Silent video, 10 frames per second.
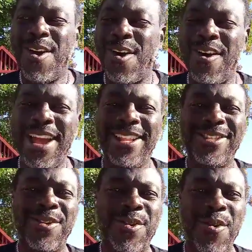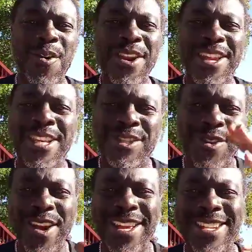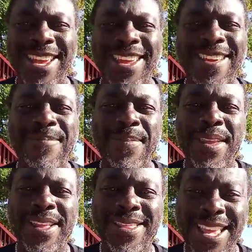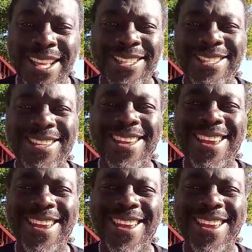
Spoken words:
All right, so go out and enjoy your day. This